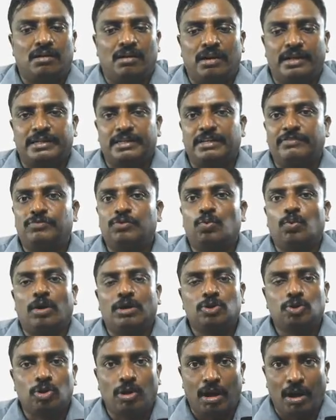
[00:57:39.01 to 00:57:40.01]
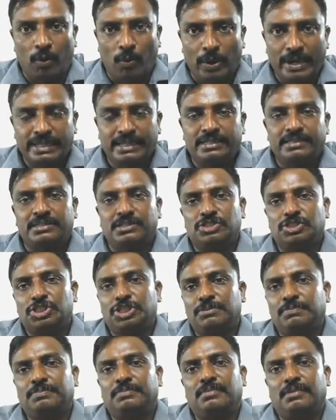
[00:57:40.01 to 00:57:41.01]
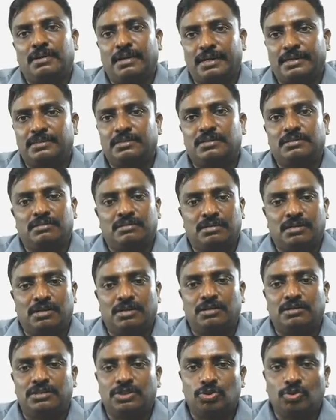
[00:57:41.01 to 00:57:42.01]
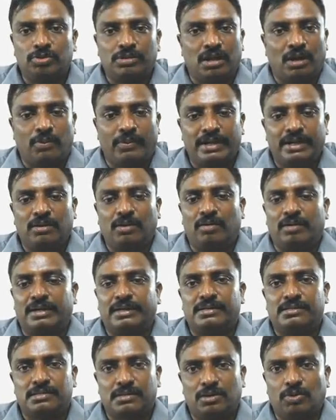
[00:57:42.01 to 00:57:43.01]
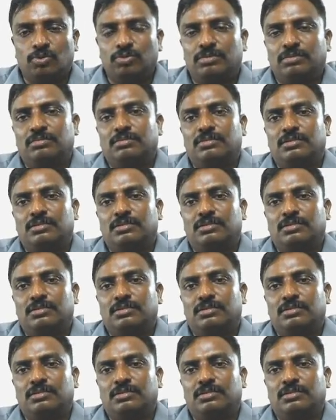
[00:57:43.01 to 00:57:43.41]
Like if you want to avail the internship, like you could avail on a discount.